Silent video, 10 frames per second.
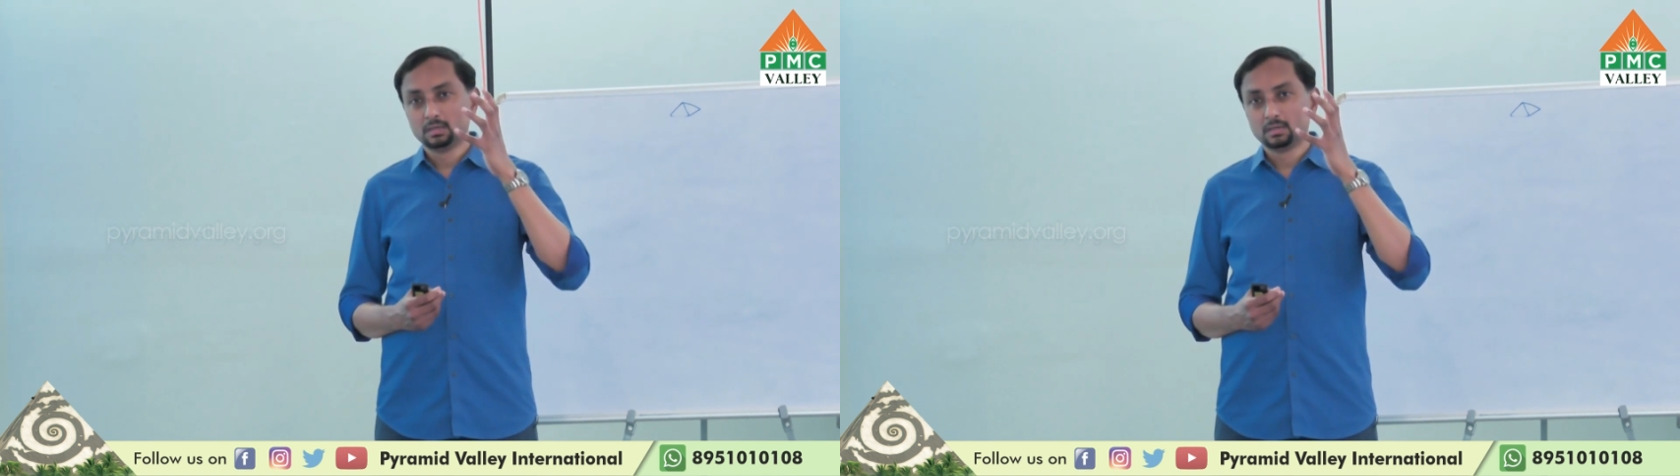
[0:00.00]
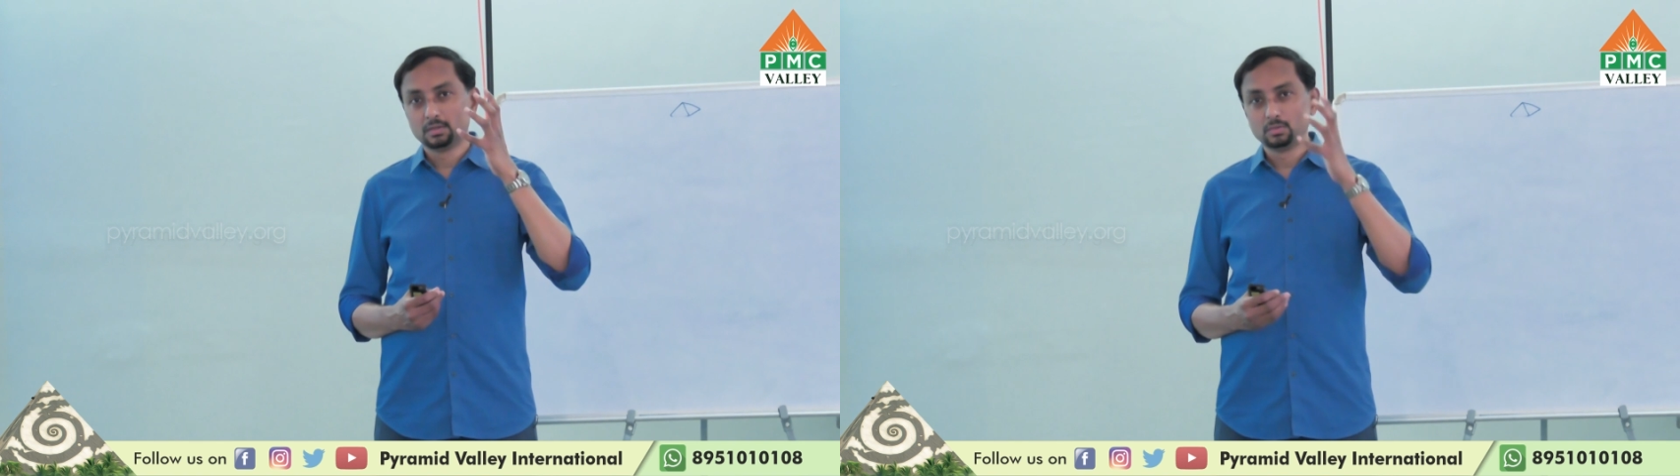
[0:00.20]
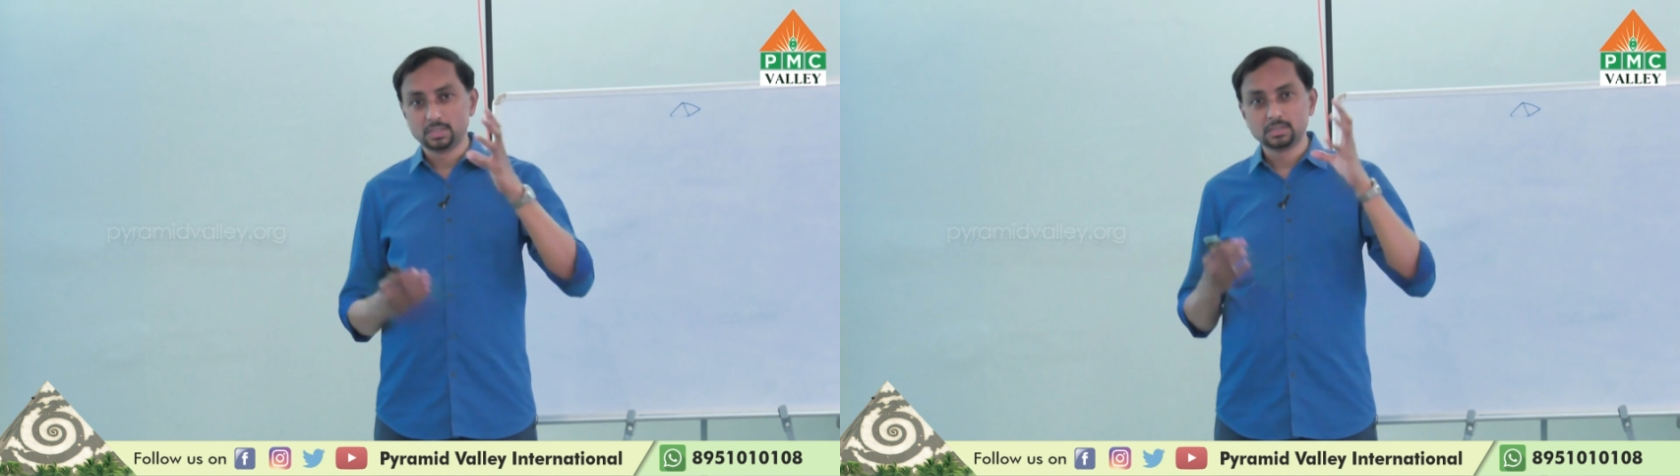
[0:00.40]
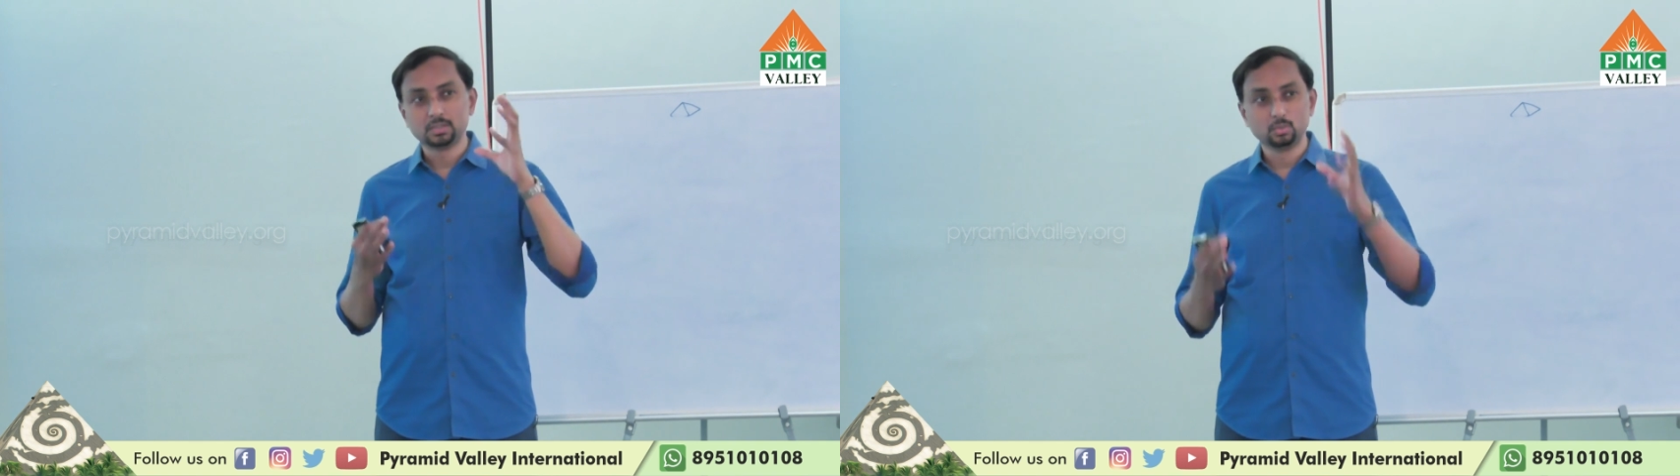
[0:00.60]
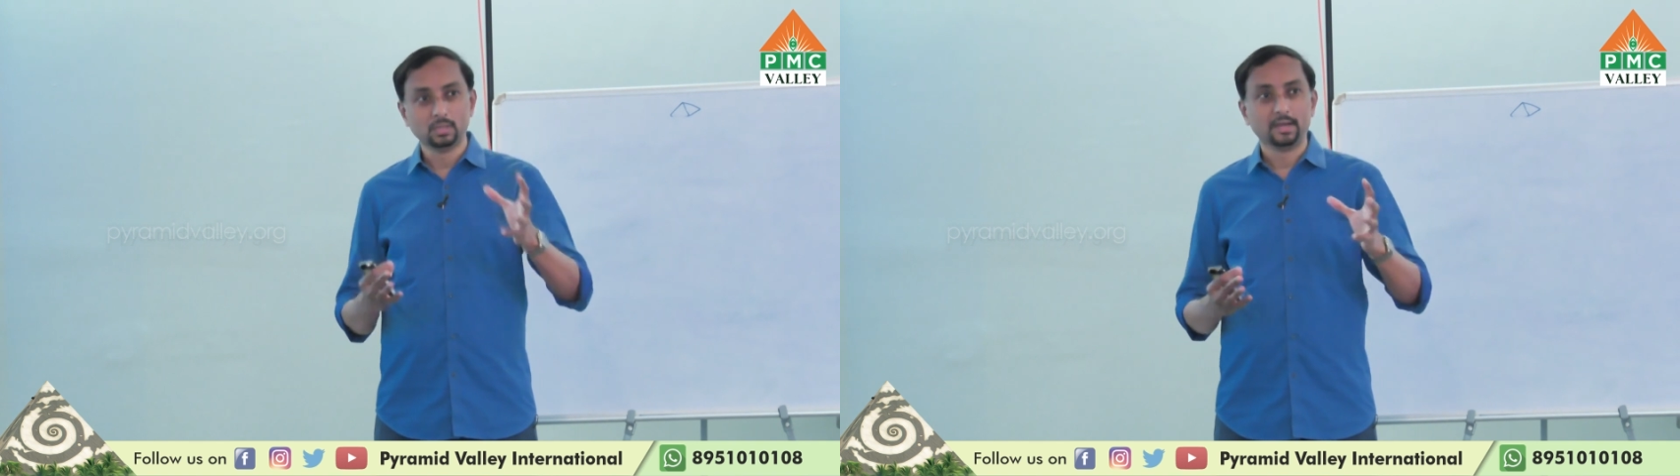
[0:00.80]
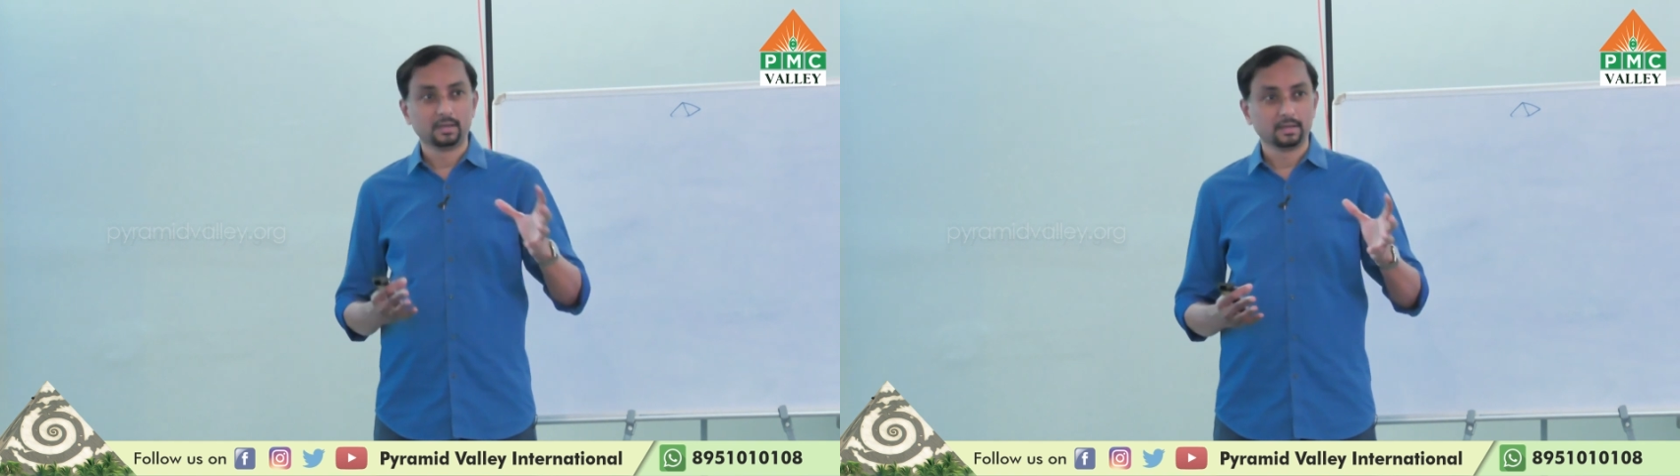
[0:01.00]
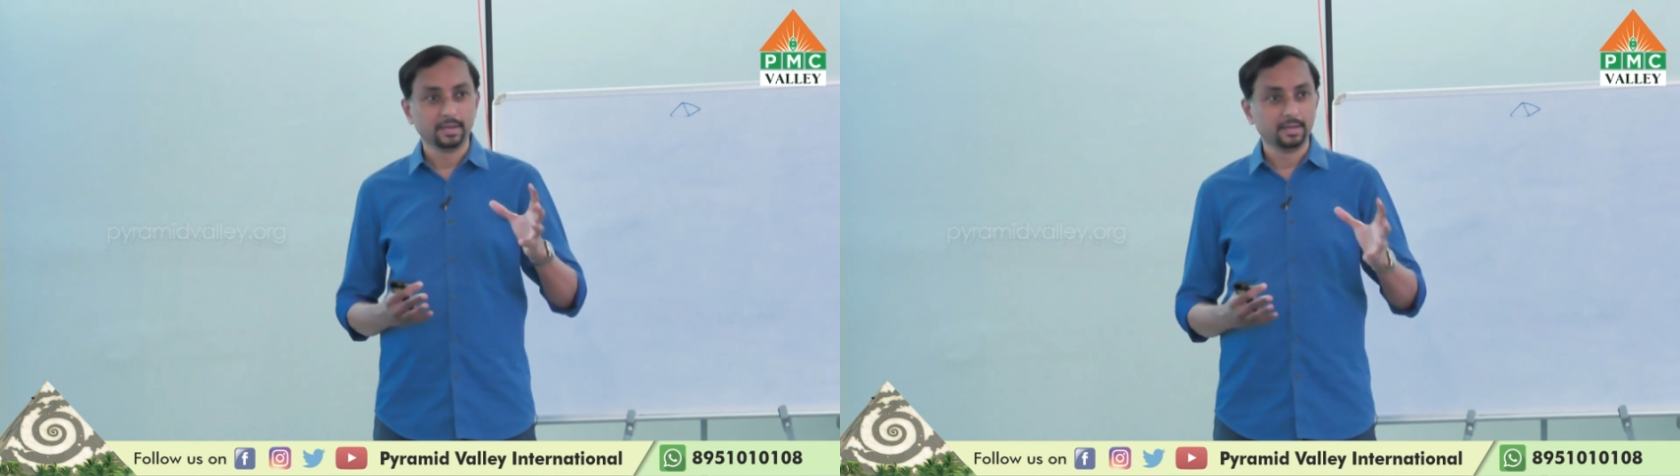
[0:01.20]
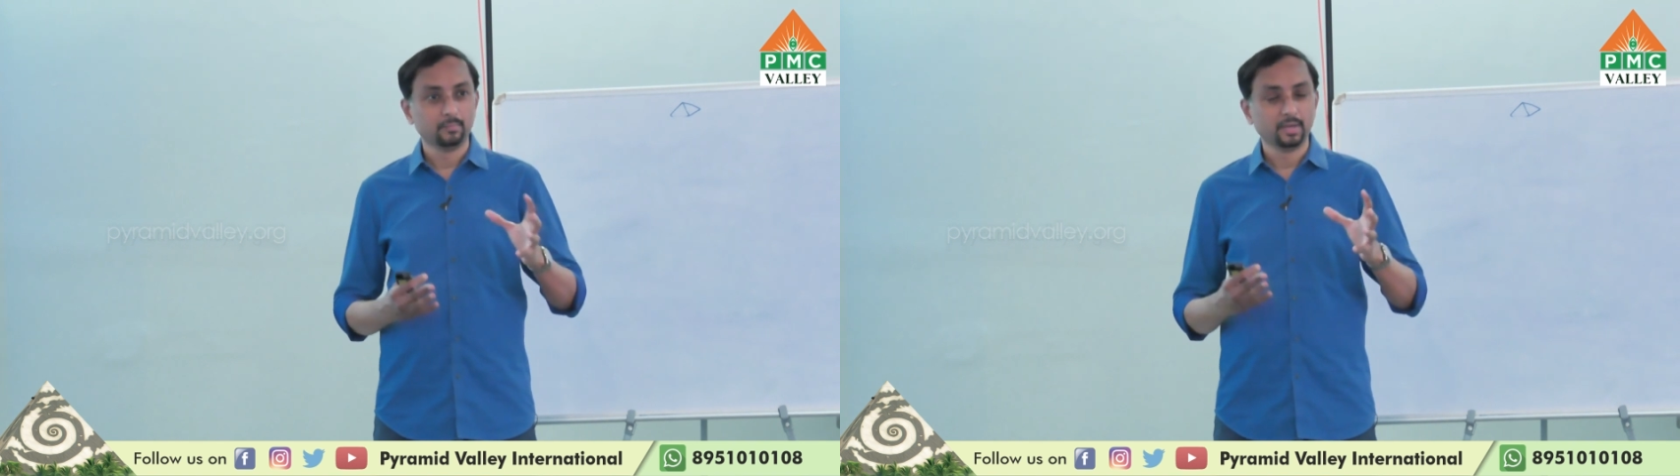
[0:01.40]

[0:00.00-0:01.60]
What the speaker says: you just do that, right?